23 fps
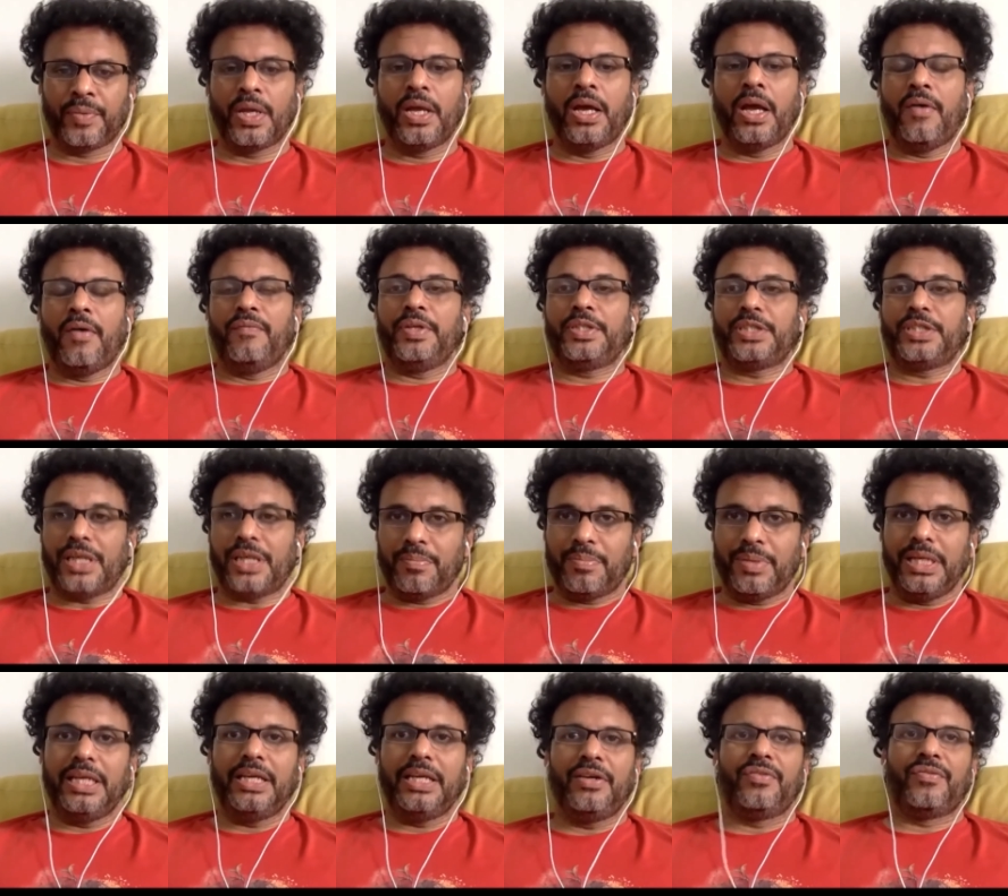which I
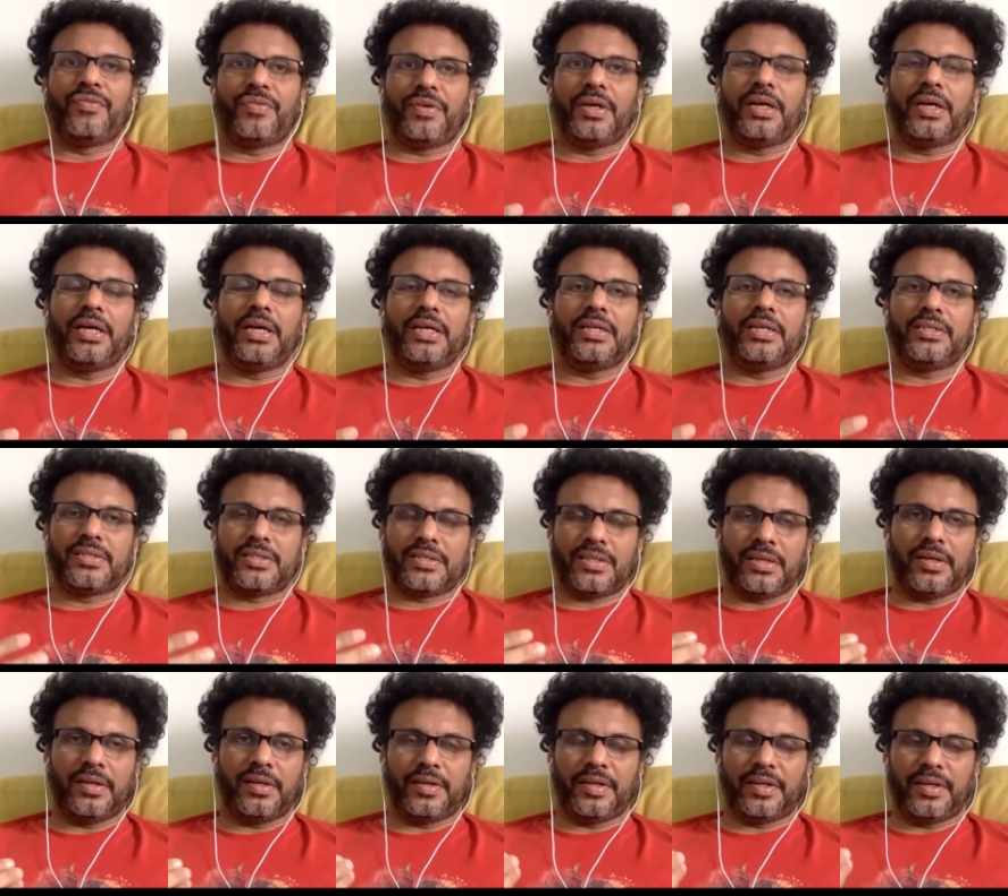believe is
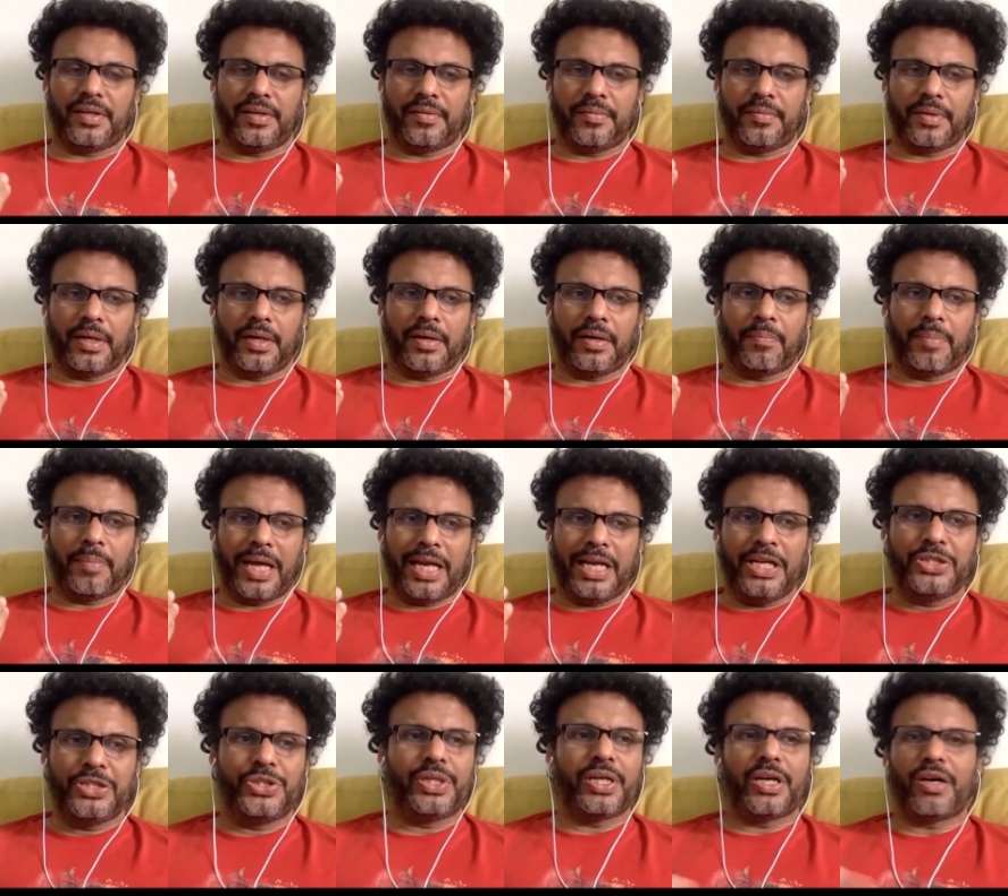a
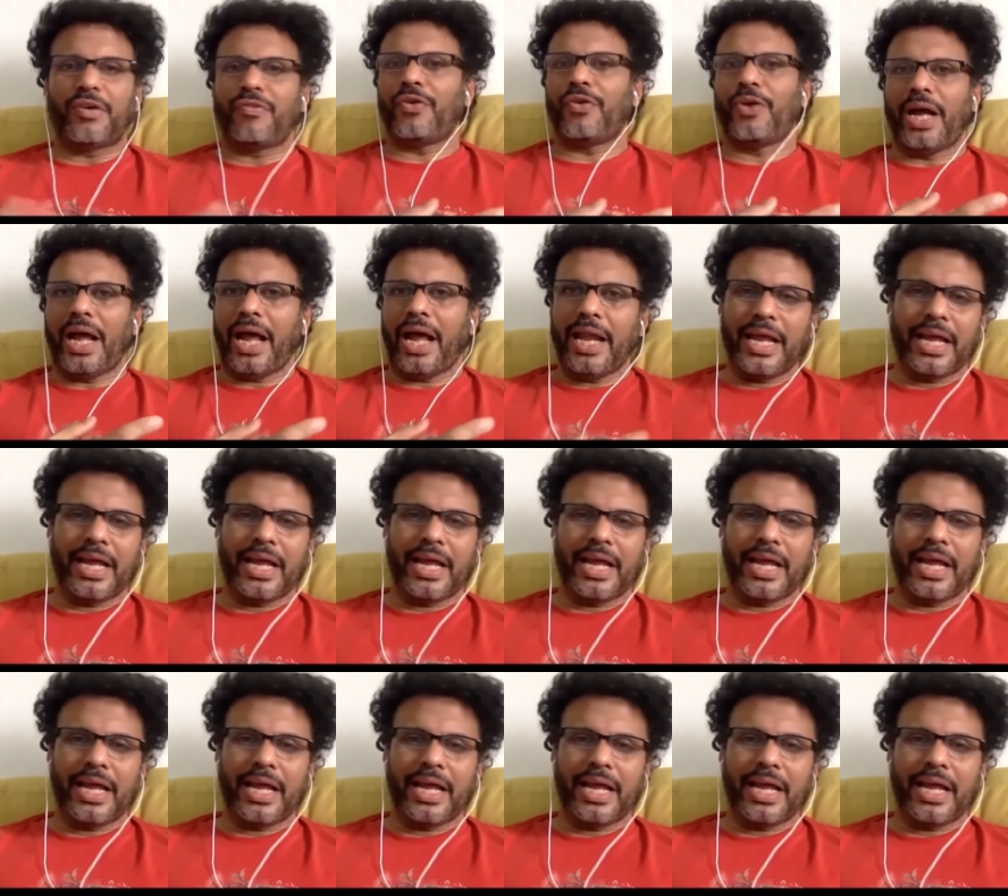panacea for any kind
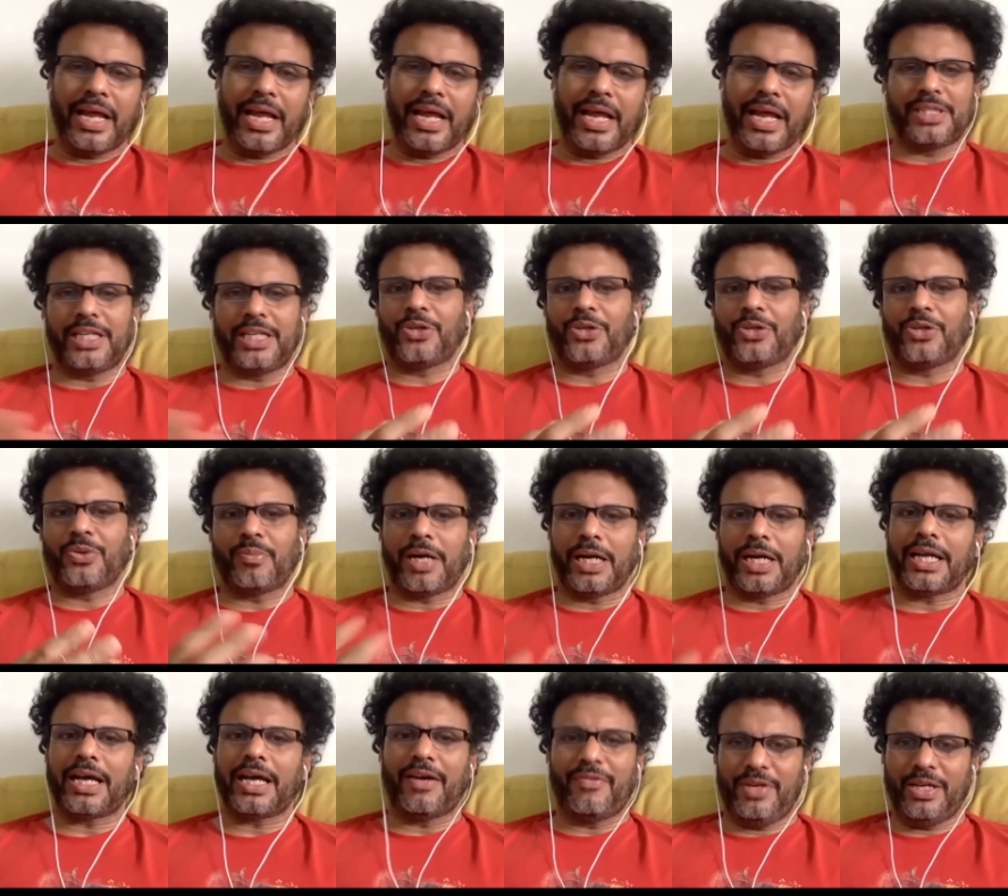of problems that you might
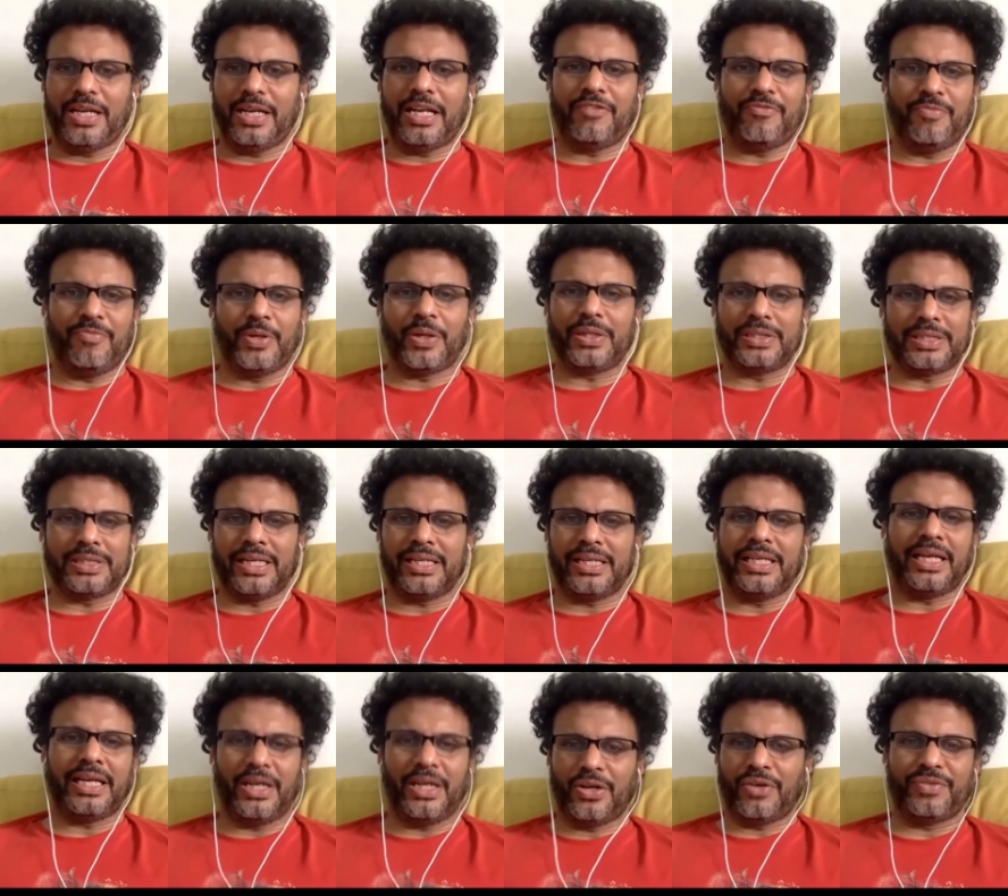have in life. Because at the
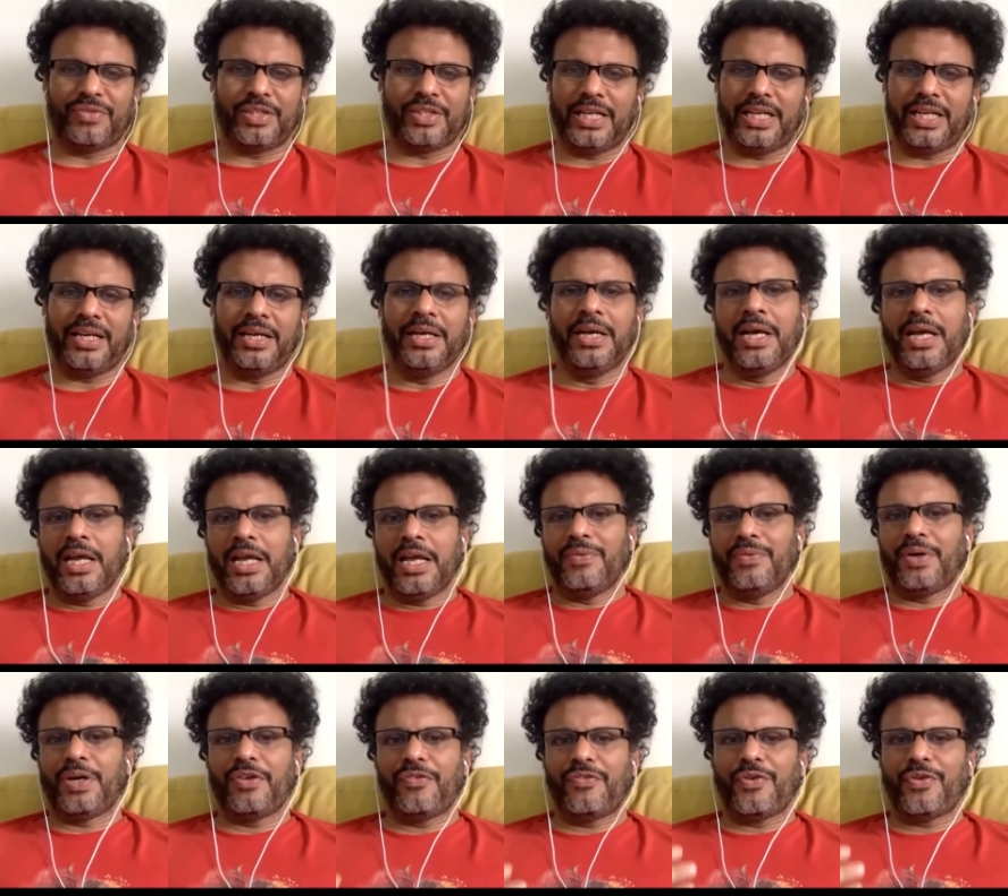end of the day,
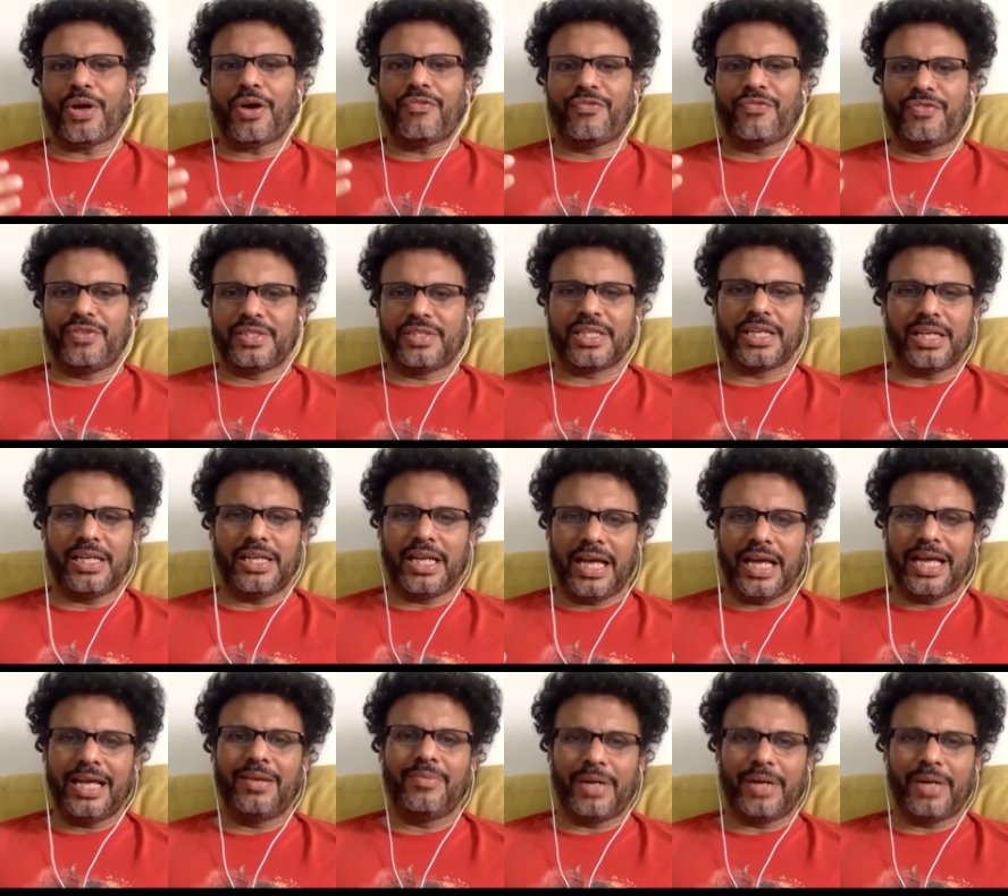even if you have physical
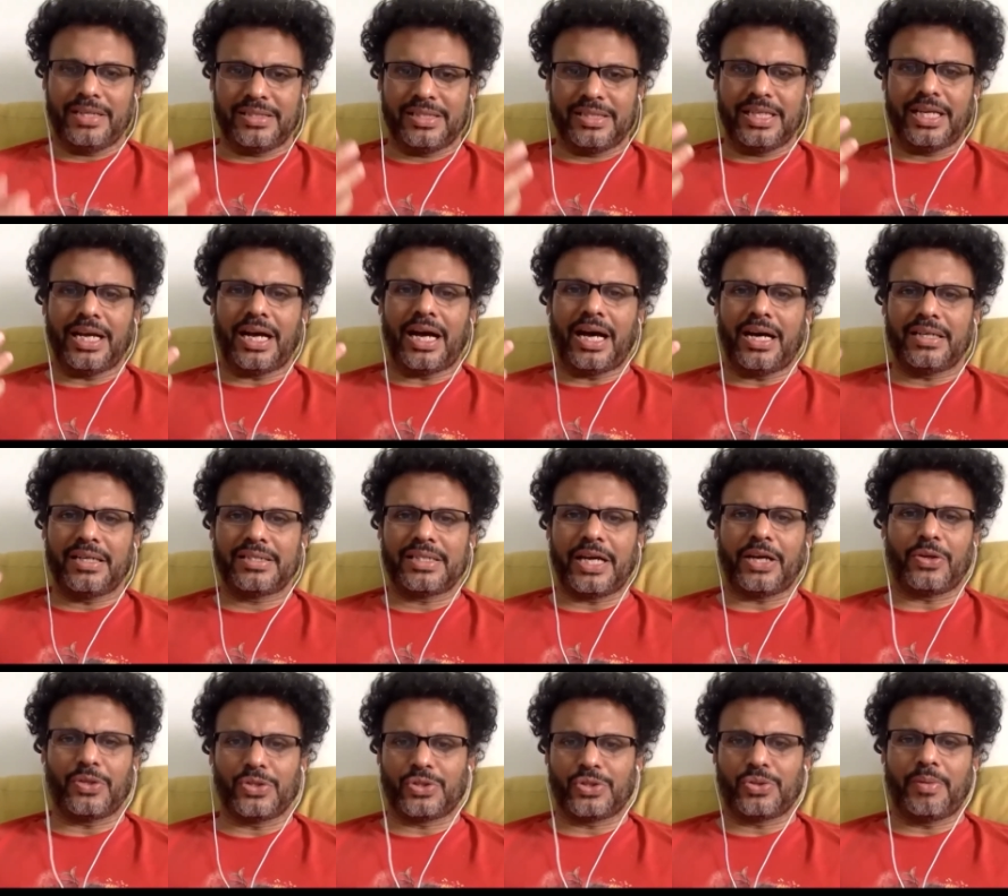ailments, they are
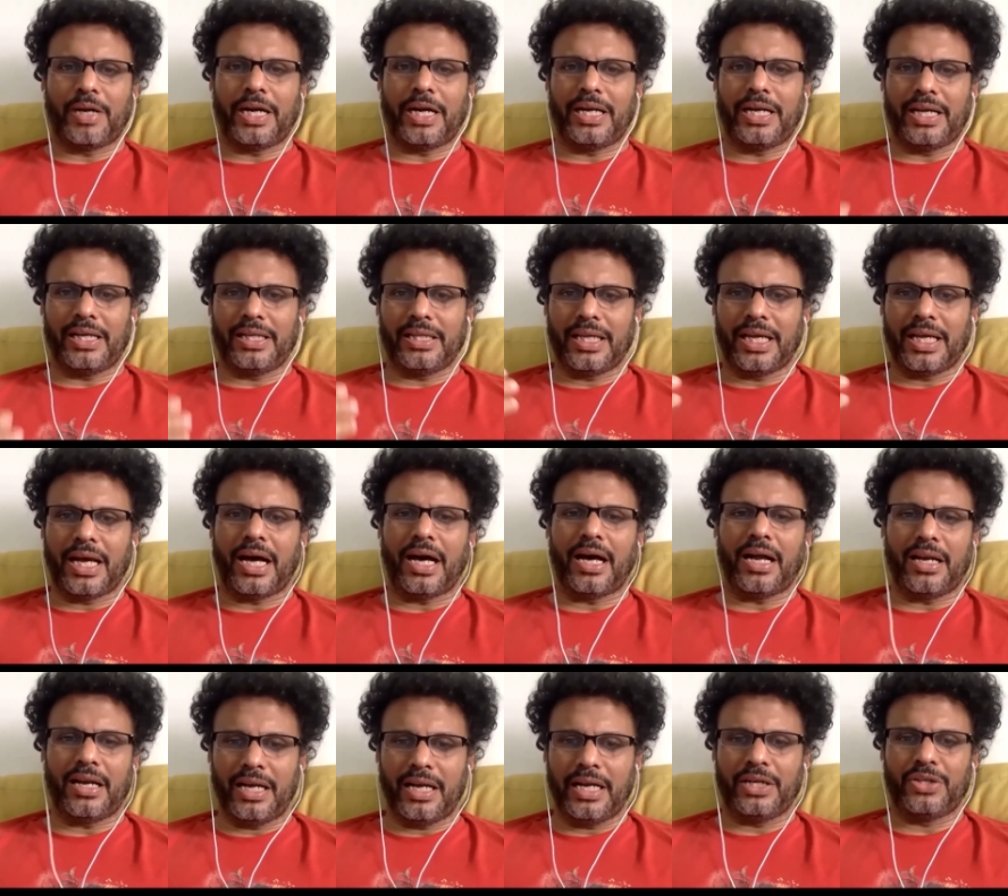psychosomatic. They are
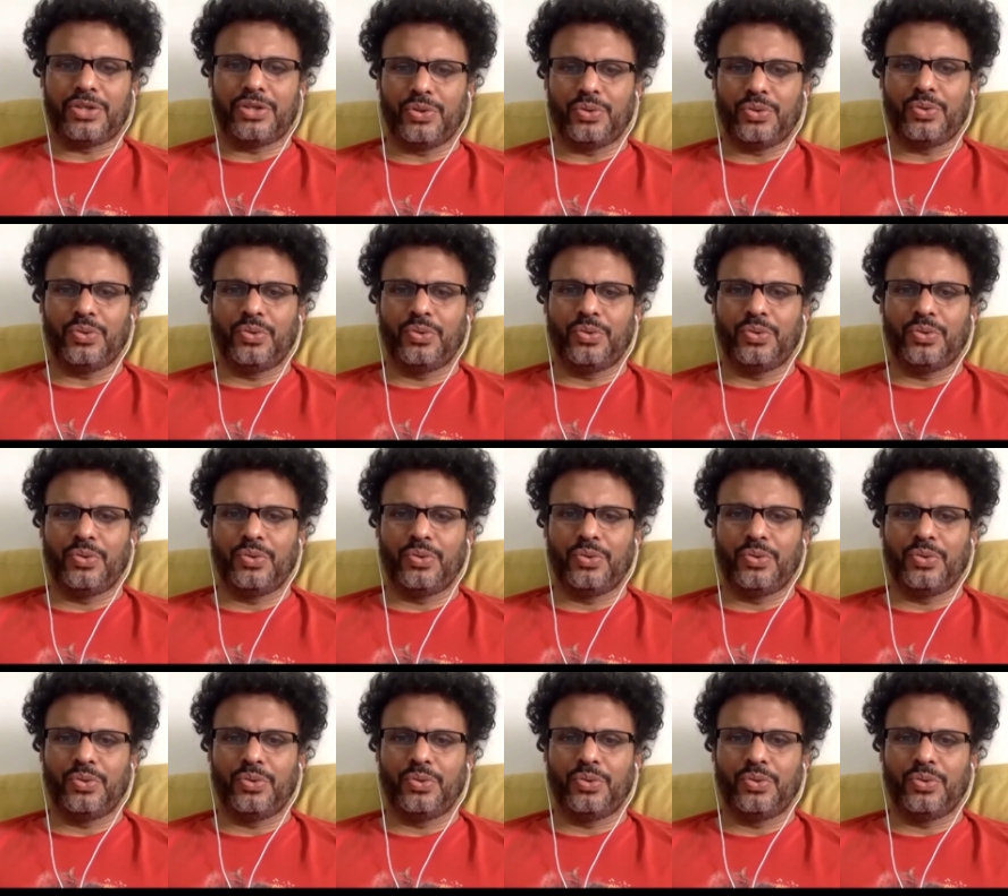linked to